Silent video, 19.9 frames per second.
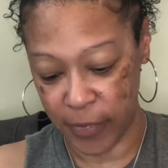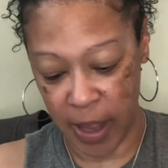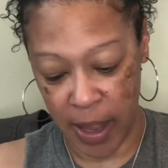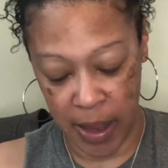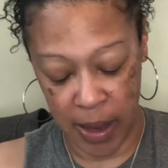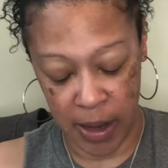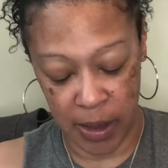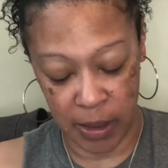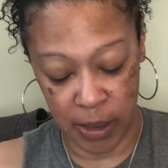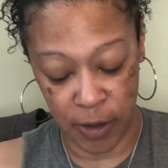
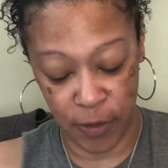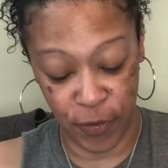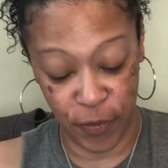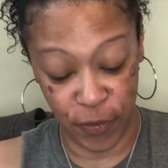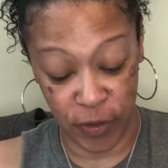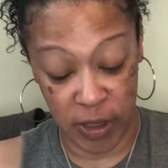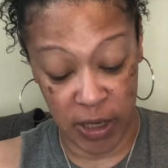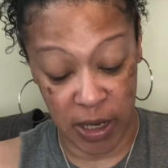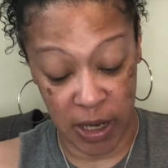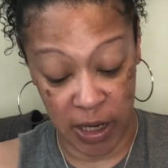and
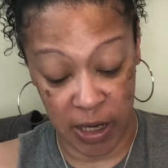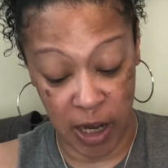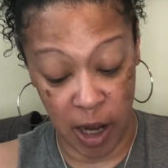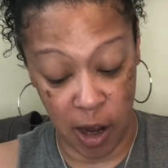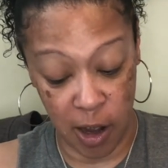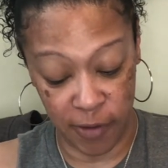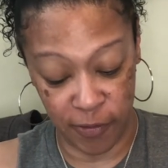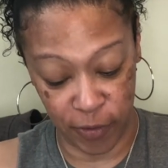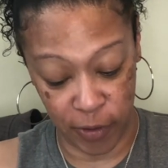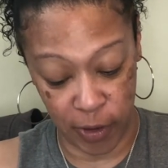conflict in
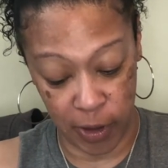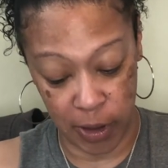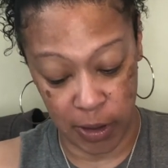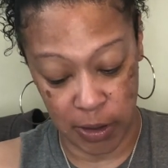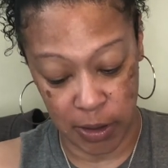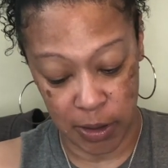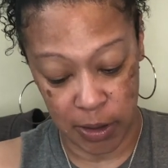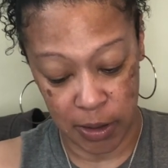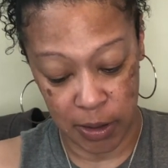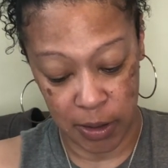
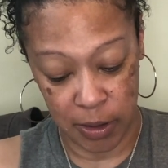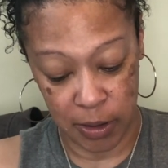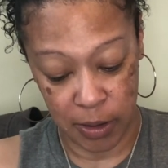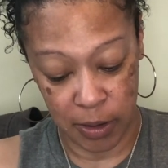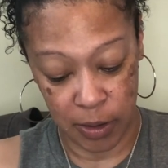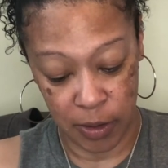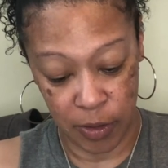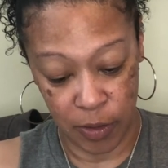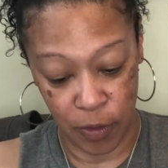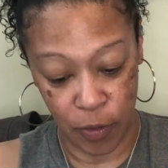conflict
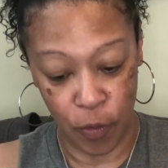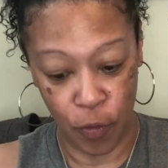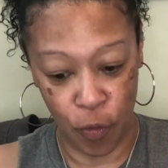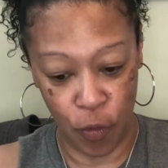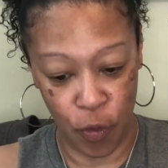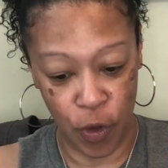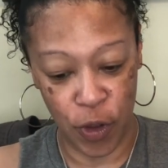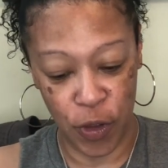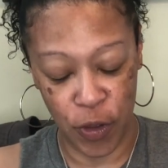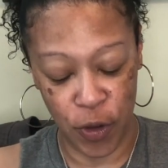
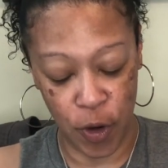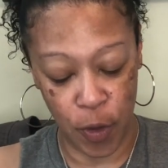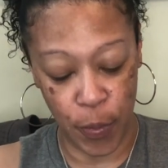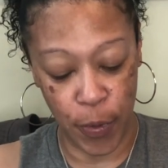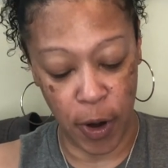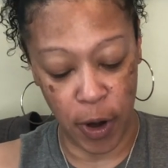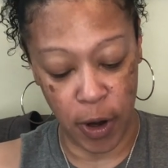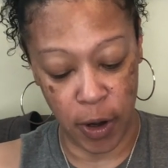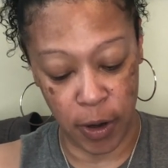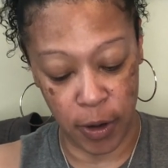with your
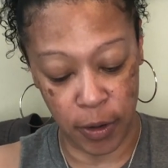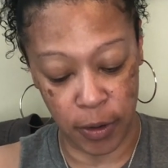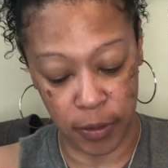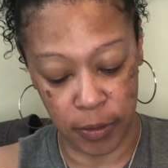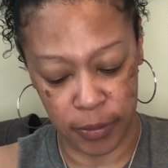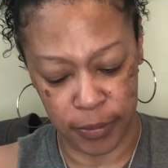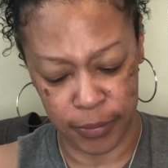partner.